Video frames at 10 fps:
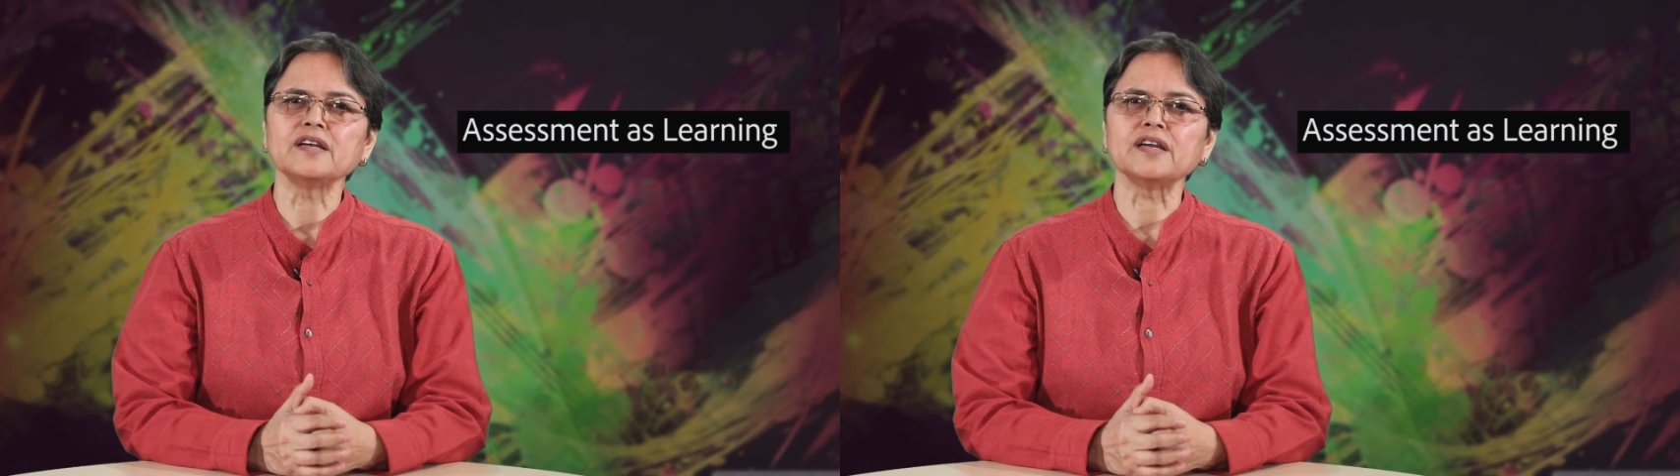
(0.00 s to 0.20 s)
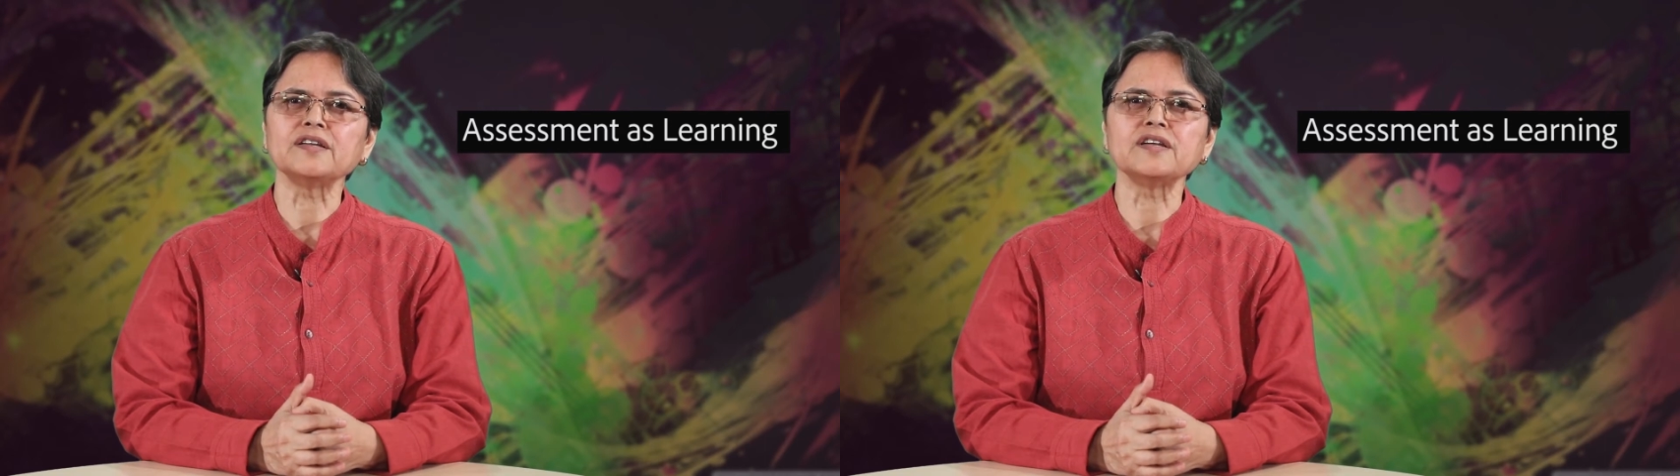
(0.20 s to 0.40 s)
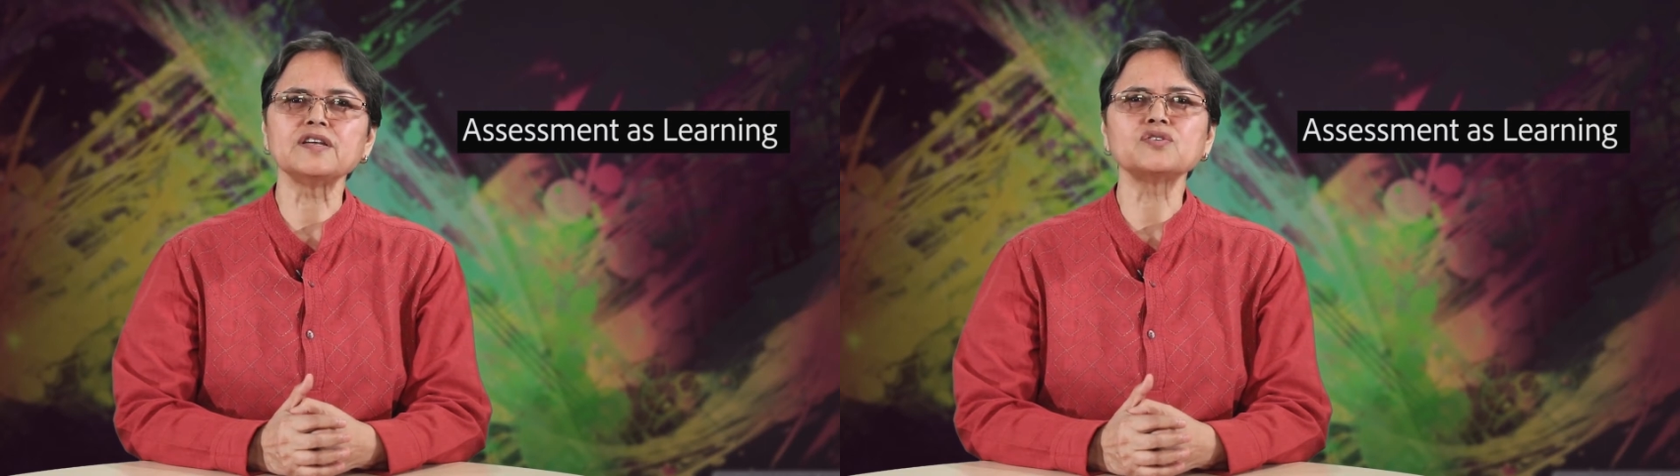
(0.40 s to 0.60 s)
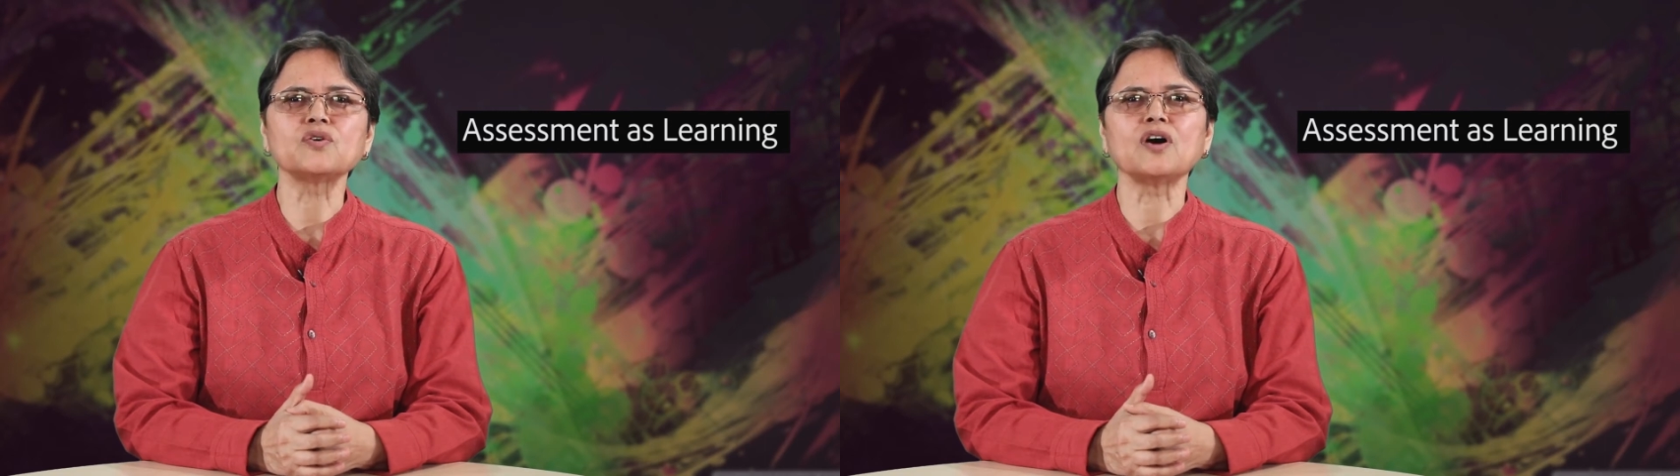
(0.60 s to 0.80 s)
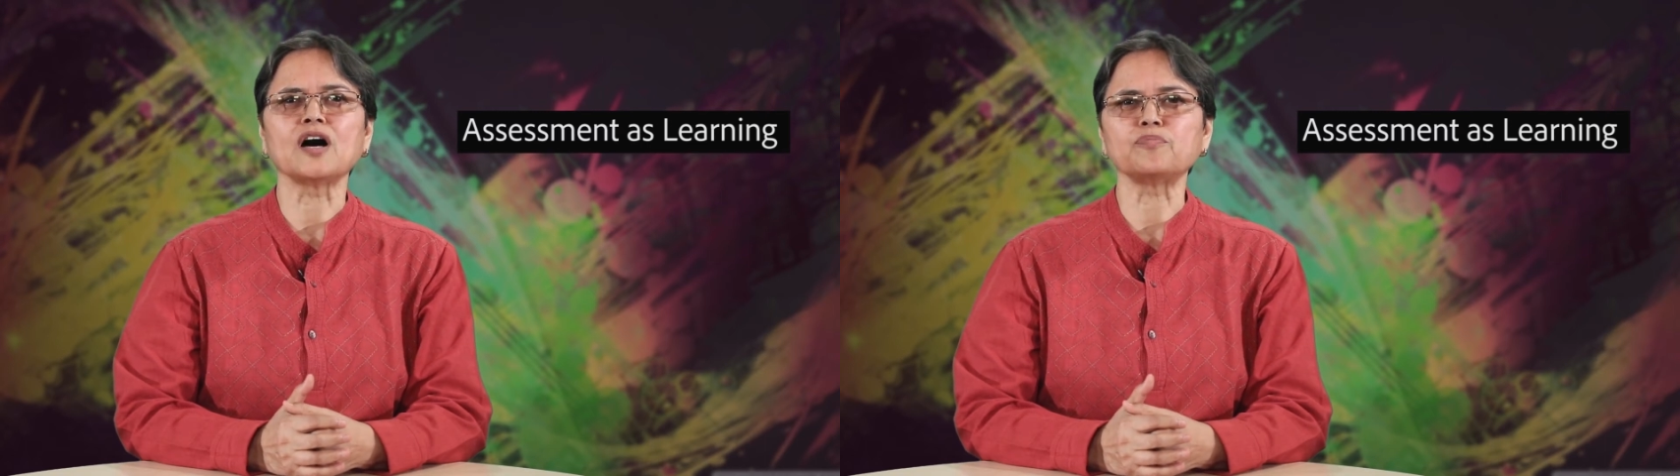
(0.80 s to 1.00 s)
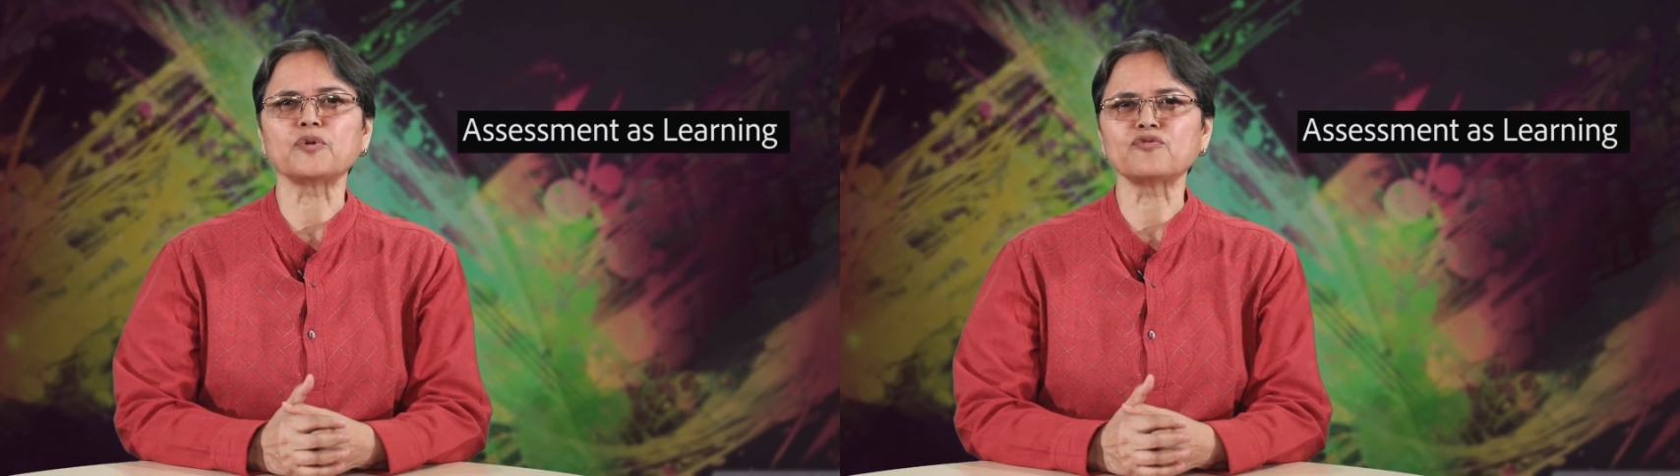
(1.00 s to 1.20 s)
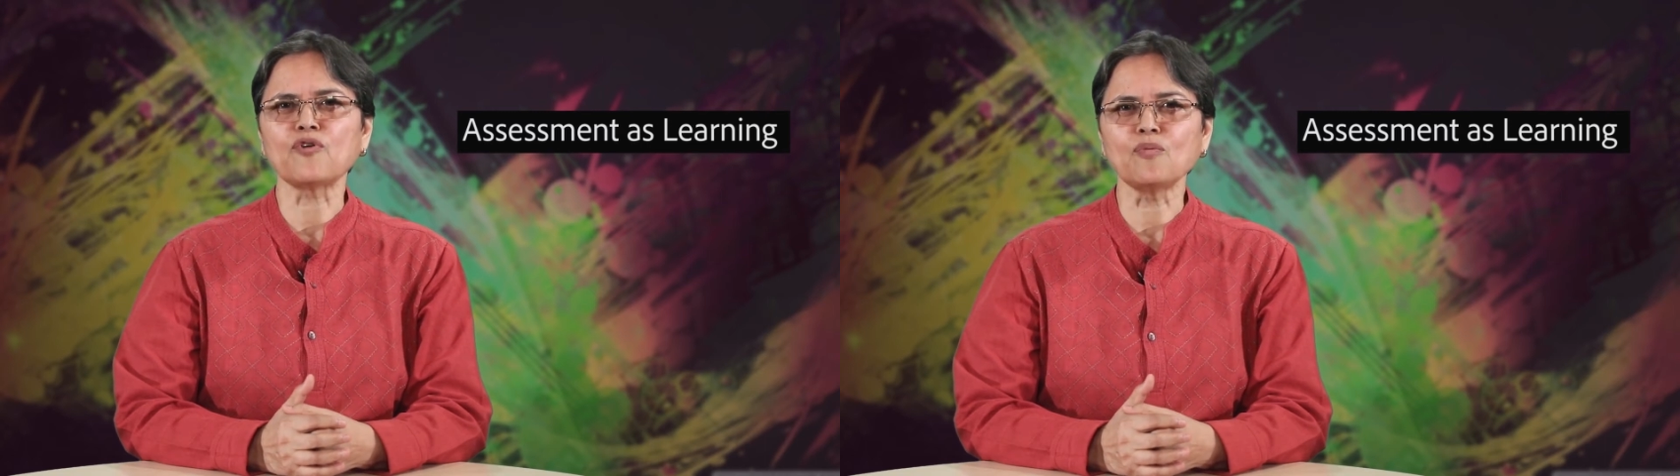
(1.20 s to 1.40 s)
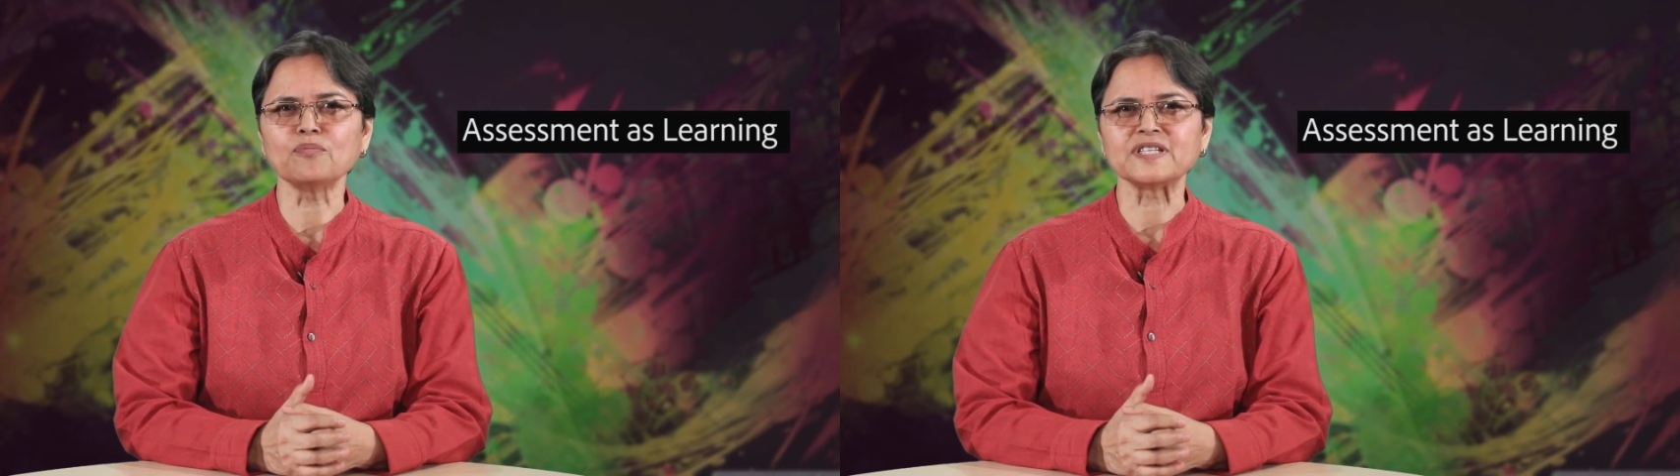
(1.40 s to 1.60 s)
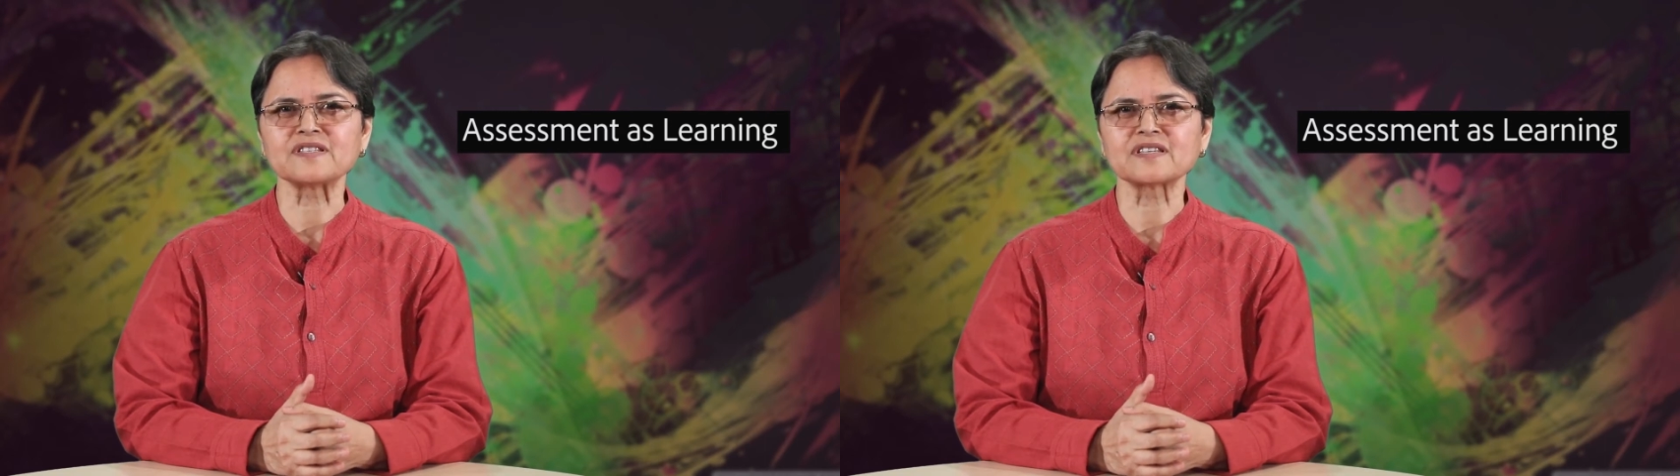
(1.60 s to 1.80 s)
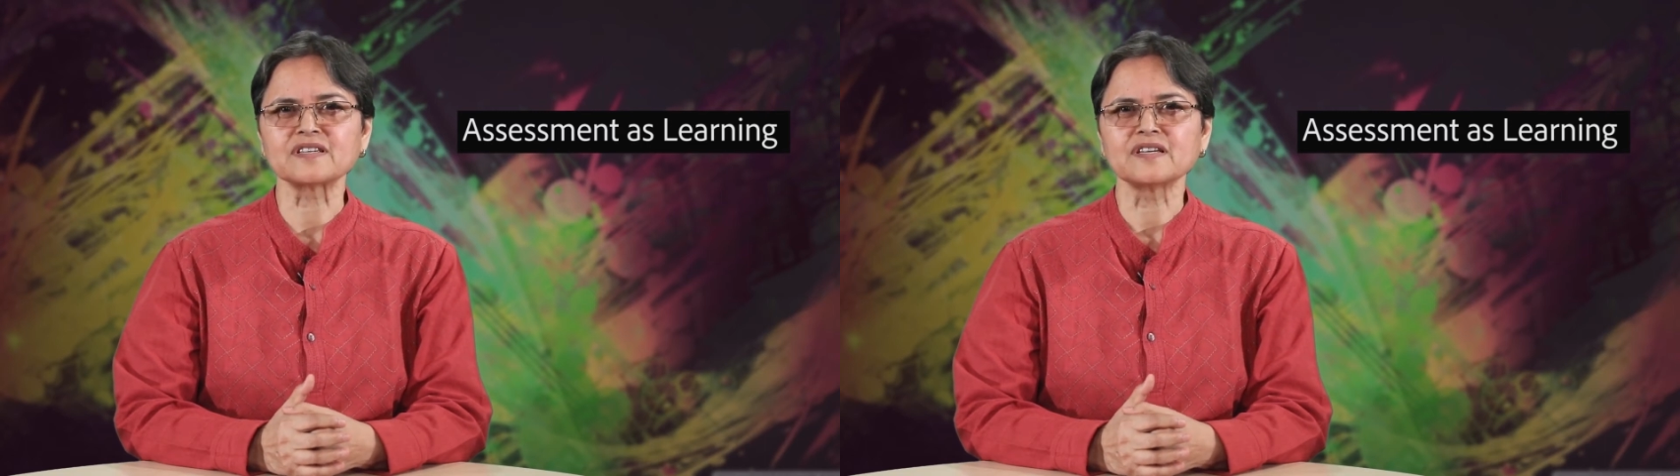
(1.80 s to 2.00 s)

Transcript: in his or her performance.